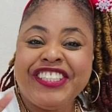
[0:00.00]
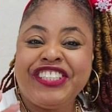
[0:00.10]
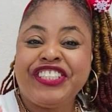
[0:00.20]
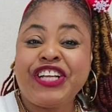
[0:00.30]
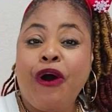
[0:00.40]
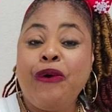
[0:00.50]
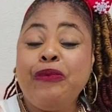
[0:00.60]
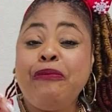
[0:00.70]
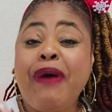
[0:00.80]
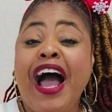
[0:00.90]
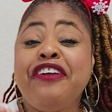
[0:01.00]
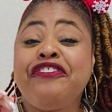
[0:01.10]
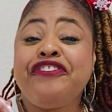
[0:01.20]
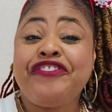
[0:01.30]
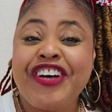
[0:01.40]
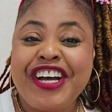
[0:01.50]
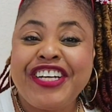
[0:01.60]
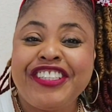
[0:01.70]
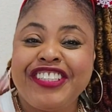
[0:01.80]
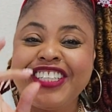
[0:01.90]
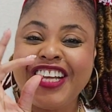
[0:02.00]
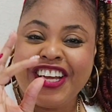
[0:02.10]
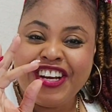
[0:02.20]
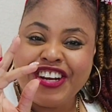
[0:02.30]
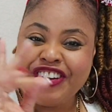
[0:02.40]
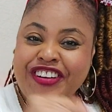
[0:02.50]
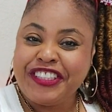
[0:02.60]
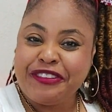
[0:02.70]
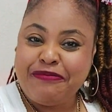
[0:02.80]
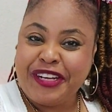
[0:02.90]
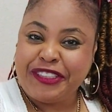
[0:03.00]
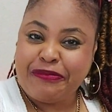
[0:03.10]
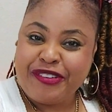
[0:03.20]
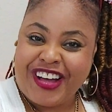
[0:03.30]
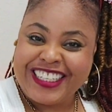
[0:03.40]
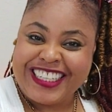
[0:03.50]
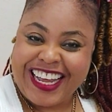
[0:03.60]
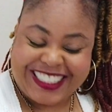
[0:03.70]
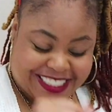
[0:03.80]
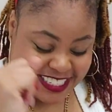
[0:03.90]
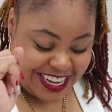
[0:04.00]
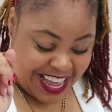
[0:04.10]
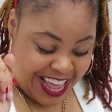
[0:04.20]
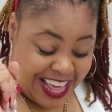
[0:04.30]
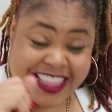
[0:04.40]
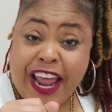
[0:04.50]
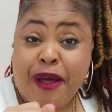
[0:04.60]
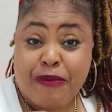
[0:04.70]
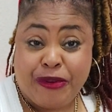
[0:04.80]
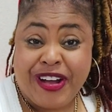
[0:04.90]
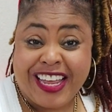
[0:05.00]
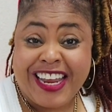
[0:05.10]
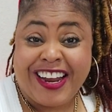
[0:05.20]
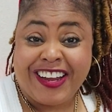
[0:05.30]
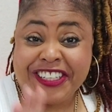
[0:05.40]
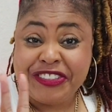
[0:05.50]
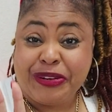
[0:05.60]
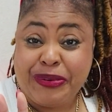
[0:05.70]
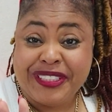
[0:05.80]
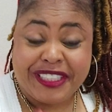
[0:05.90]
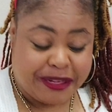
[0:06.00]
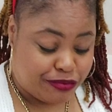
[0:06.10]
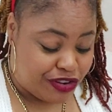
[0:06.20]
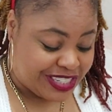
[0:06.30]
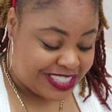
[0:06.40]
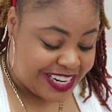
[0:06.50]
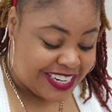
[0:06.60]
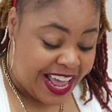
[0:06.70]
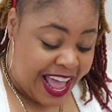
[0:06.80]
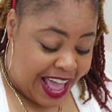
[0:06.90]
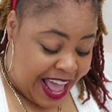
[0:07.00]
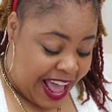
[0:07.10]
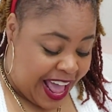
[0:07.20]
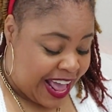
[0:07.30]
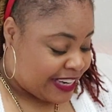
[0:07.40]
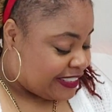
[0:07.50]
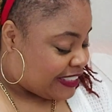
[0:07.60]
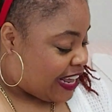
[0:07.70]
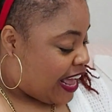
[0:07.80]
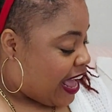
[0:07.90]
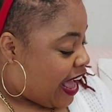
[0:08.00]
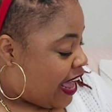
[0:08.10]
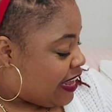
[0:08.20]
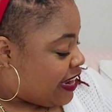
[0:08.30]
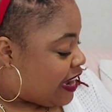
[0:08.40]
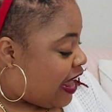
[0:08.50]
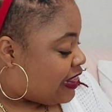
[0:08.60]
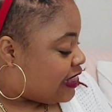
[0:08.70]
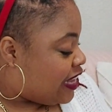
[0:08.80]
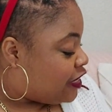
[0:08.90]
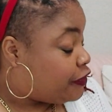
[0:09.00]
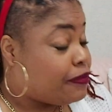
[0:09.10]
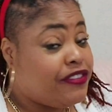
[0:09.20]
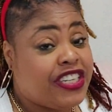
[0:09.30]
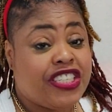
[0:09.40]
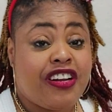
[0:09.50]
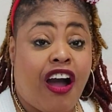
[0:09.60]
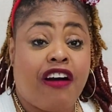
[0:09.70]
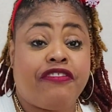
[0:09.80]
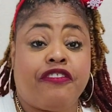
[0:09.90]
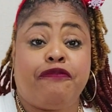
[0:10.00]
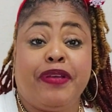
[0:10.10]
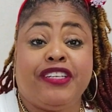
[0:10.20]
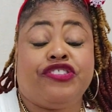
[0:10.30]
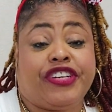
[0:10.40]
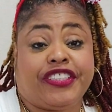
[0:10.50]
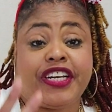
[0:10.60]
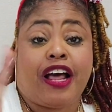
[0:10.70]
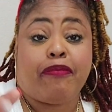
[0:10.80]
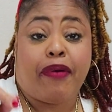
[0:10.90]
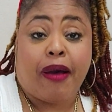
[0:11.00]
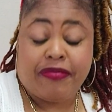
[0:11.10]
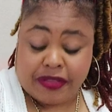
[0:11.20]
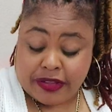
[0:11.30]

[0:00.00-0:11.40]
So my first Christmas project that I'm working on is a quilting project, and I got the inspiration off of Pinterest, and I'll pop